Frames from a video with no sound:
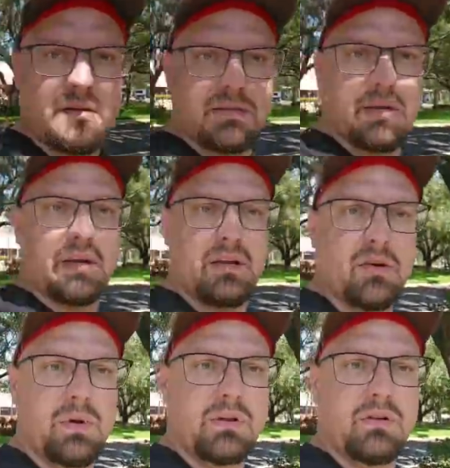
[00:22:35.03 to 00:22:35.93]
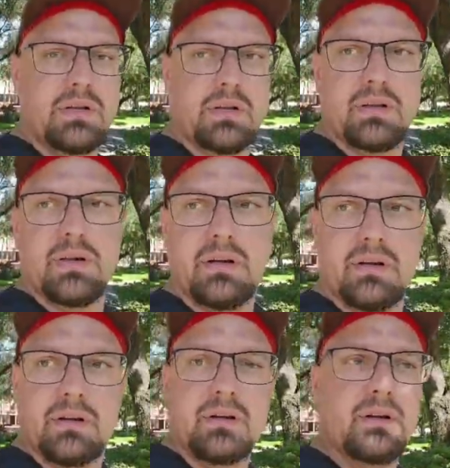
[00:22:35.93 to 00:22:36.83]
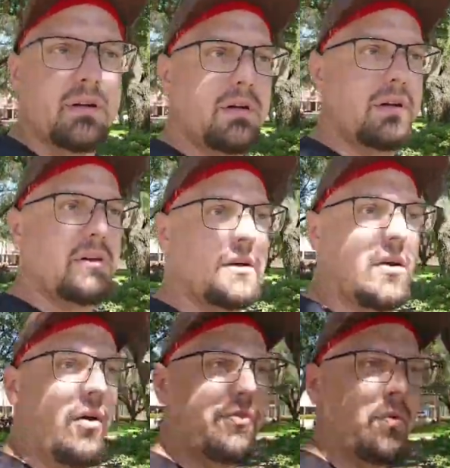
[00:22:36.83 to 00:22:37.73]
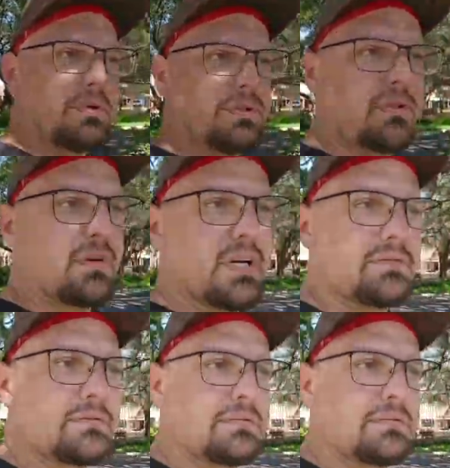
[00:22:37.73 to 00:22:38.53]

Take another quick look at the golf course over here.